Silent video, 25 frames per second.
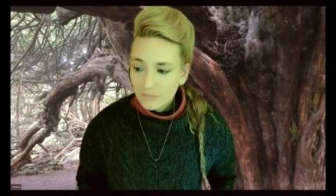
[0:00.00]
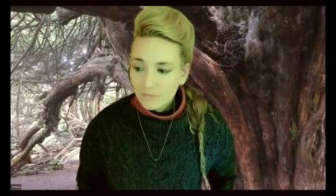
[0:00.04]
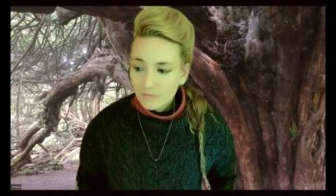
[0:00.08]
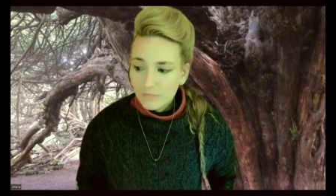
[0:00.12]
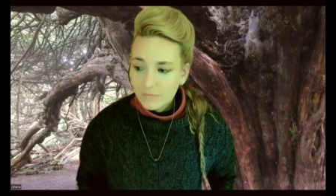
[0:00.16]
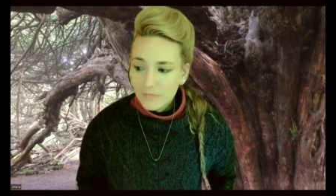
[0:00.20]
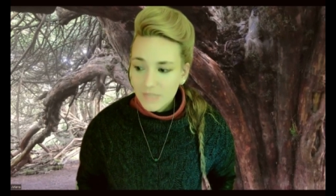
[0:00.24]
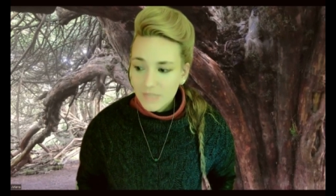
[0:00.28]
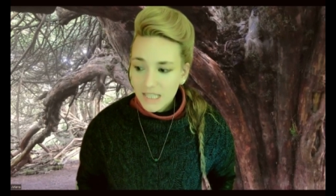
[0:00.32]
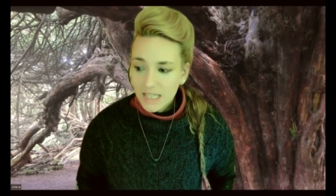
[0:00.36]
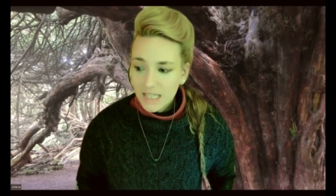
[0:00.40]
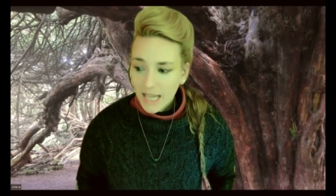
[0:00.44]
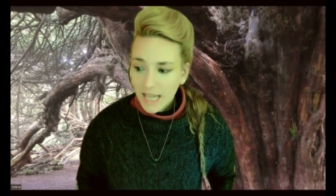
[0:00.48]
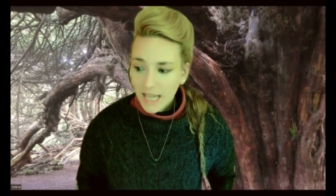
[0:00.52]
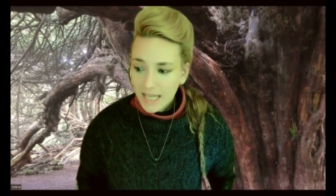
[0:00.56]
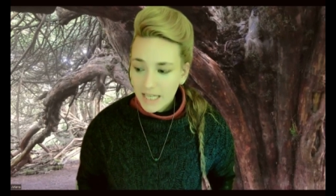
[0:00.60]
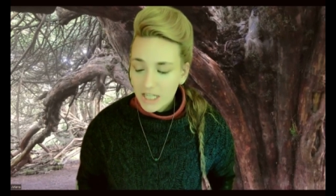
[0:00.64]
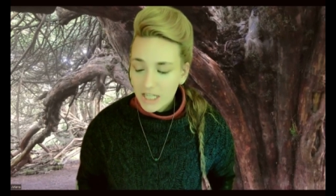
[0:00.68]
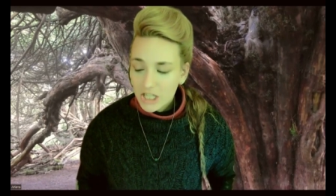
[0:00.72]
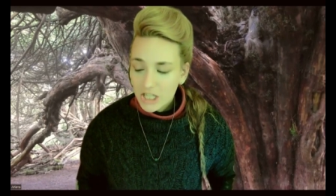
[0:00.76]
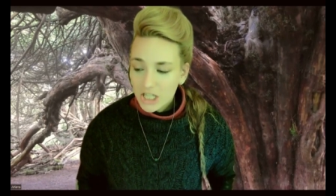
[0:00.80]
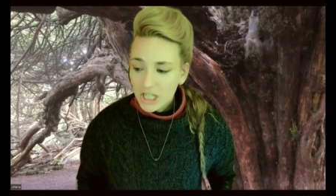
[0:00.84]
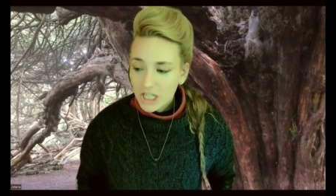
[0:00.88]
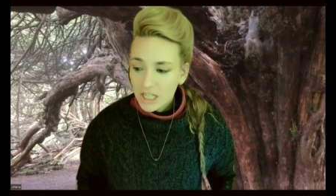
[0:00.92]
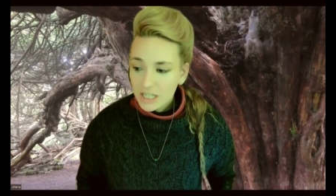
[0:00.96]
the
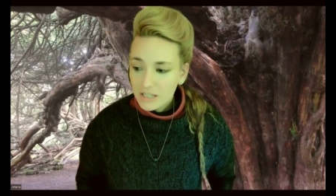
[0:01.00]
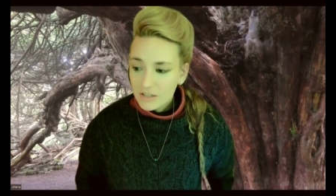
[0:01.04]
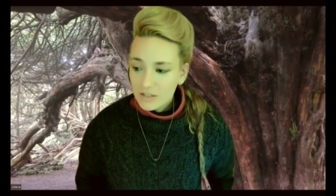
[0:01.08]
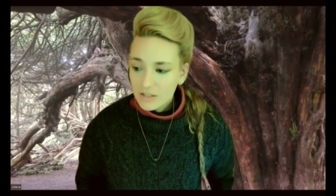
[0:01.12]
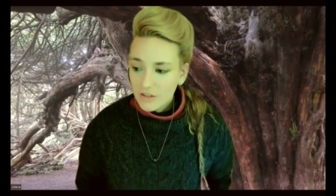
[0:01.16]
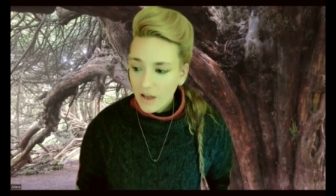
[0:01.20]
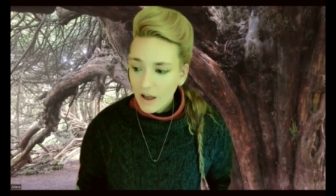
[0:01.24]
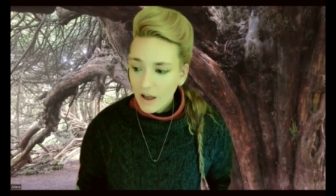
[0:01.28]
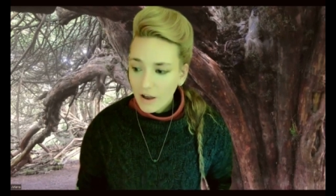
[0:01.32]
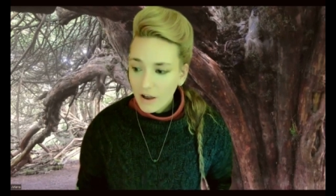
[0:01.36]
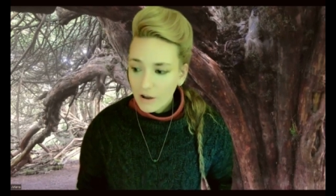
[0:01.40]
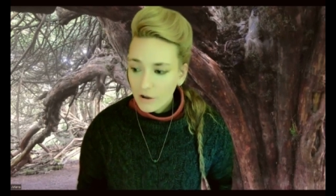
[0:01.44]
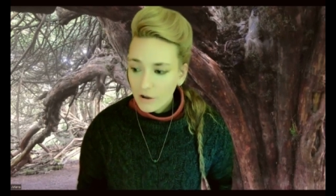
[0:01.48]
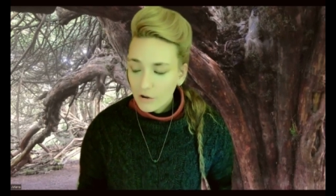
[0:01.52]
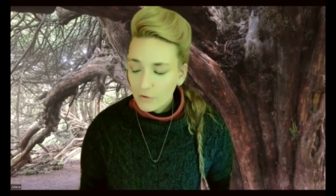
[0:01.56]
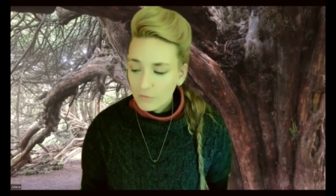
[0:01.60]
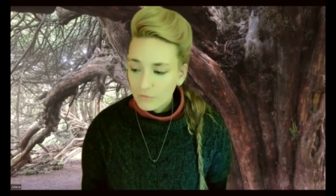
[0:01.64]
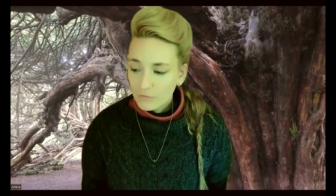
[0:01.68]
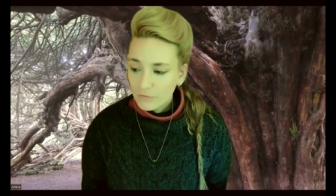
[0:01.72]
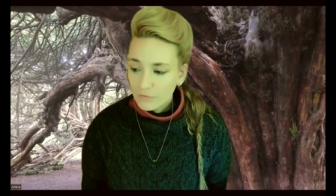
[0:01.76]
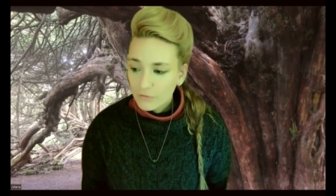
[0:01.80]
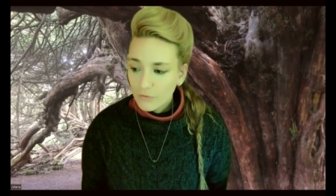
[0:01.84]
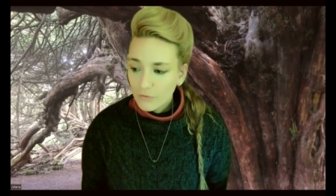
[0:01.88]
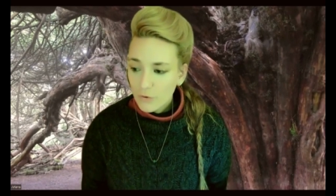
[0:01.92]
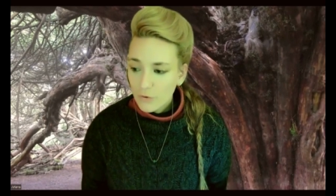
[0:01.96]
energies
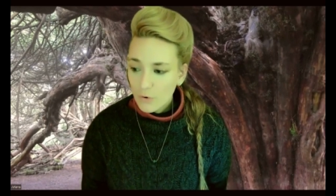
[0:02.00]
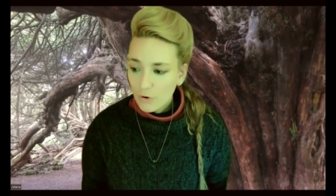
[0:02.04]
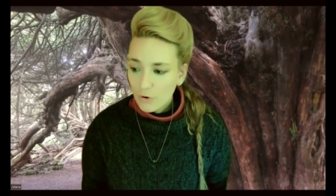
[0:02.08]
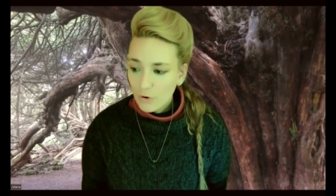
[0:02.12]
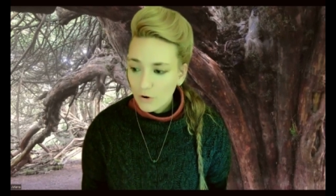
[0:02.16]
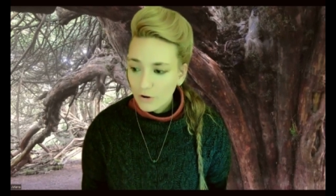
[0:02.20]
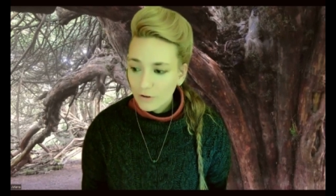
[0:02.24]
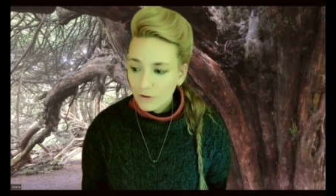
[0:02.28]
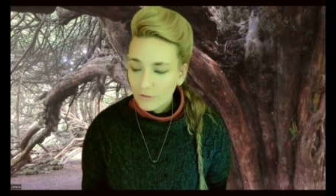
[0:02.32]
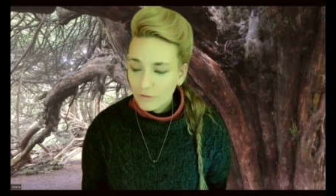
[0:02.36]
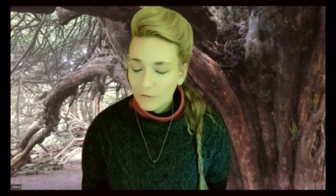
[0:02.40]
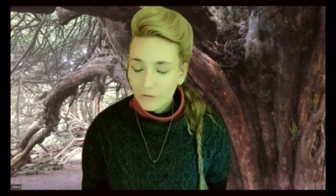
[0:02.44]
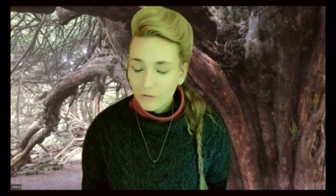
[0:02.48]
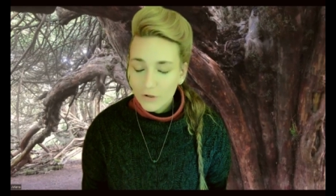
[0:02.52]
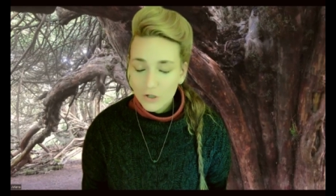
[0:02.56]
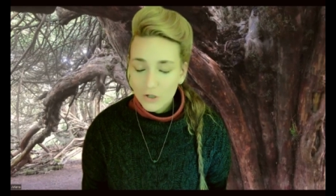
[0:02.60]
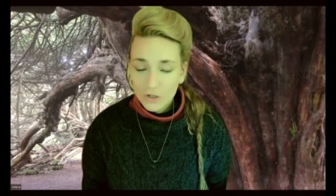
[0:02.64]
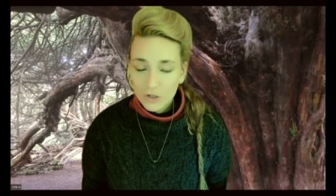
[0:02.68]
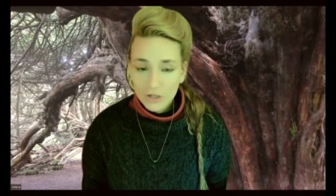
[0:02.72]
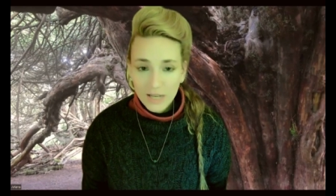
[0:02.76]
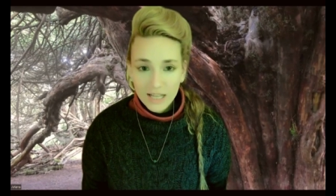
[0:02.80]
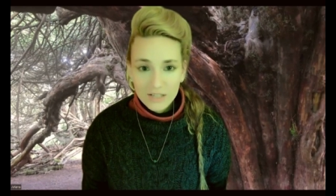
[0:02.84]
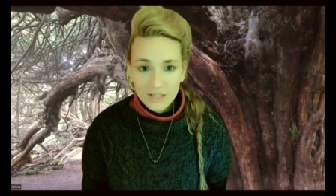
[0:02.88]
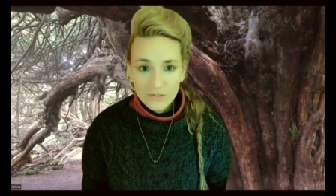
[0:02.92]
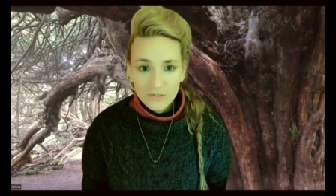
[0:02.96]
for
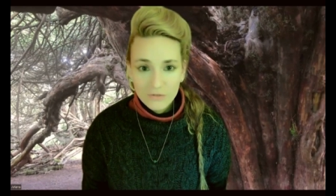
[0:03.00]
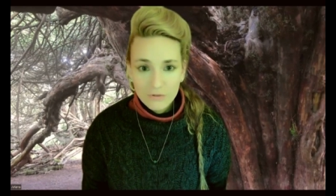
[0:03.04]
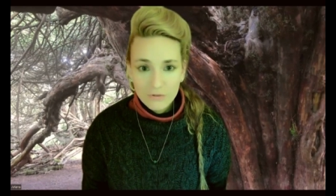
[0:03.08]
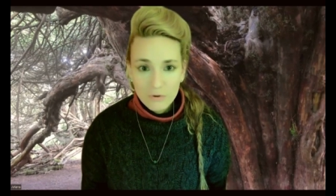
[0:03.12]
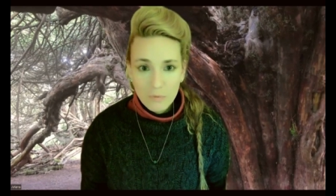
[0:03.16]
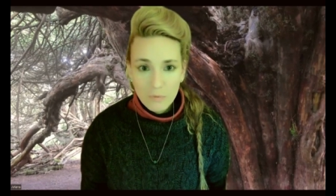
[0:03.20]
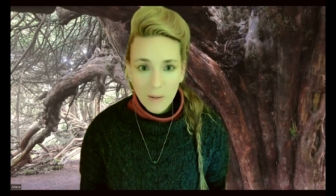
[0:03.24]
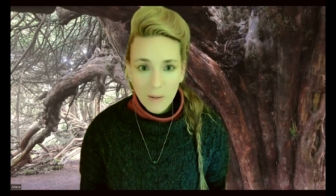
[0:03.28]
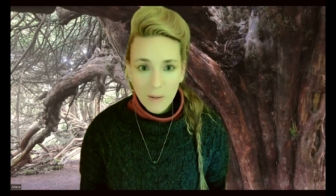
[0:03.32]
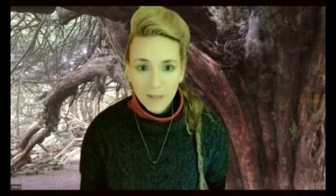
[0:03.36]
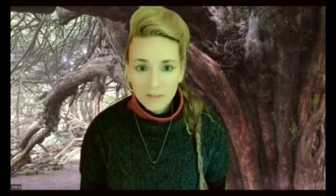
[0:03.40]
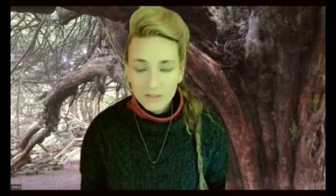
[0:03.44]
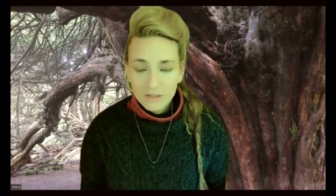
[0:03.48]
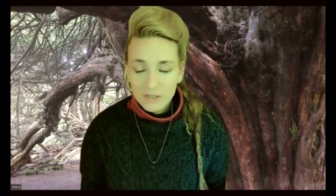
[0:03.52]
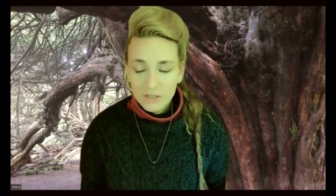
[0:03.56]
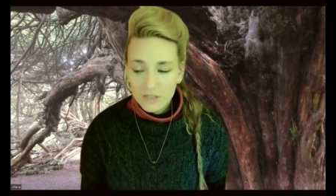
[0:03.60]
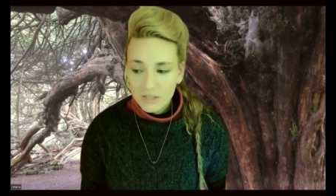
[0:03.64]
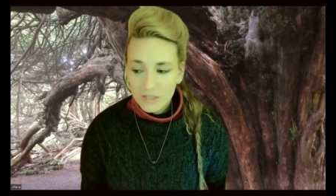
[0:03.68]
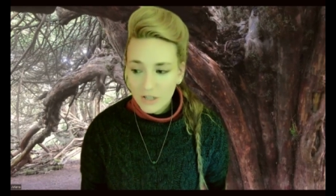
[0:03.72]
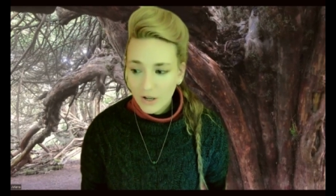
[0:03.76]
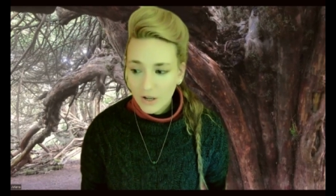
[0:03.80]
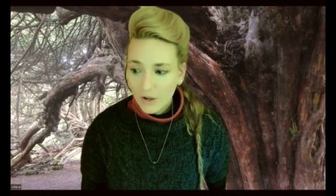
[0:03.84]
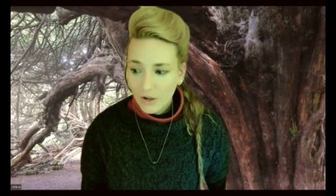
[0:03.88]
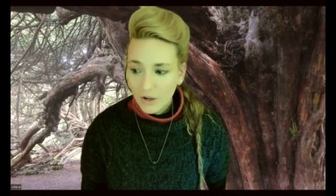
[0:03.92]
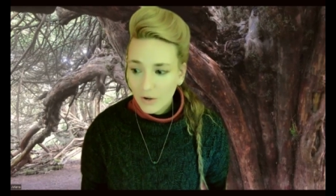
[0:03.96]
the next few
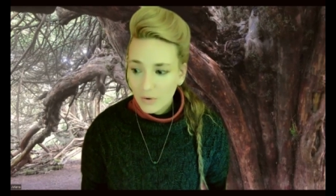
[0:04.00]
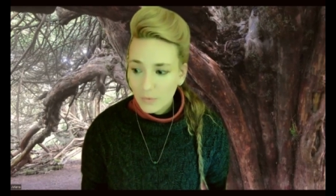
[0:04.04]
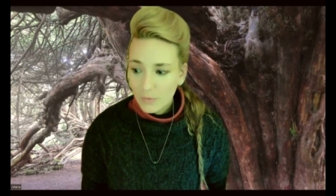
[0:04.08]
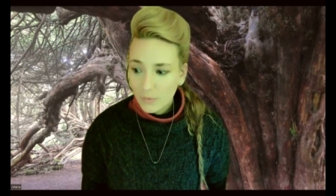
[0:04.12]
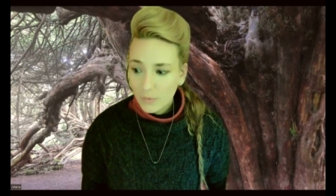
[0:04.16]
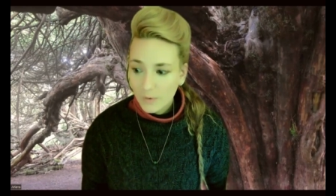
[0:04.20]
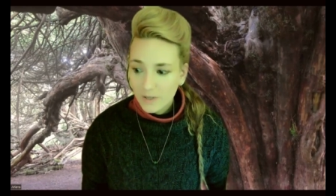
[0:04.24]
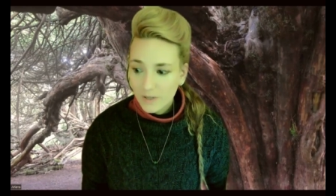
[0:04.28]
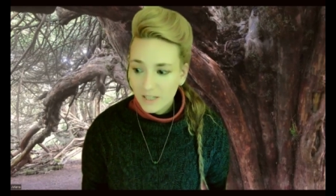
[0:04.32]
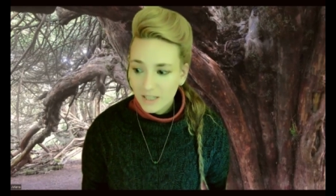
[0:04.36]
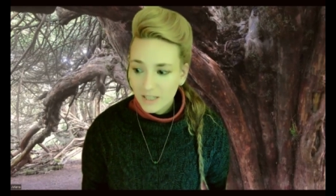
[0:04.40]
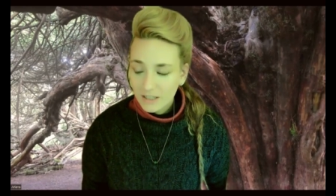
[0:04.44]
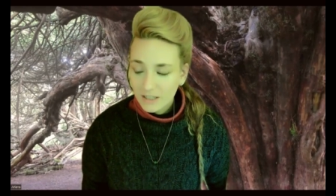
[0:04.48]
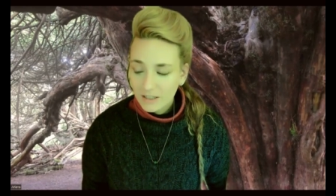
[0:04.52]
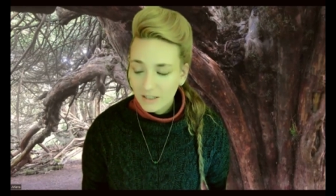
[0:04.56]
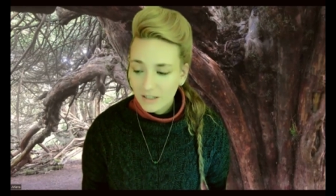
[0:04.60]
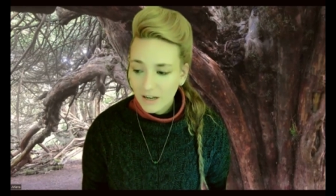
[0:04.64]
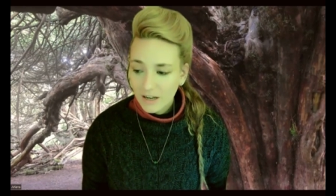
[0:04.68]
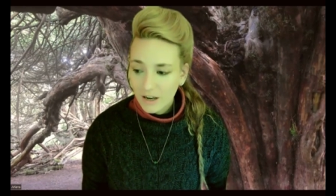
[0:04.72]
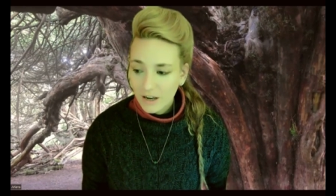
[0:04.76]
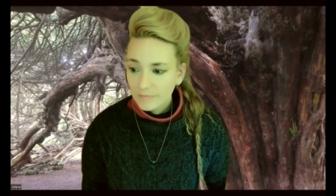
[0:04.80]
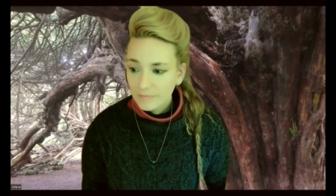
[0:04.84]
months, where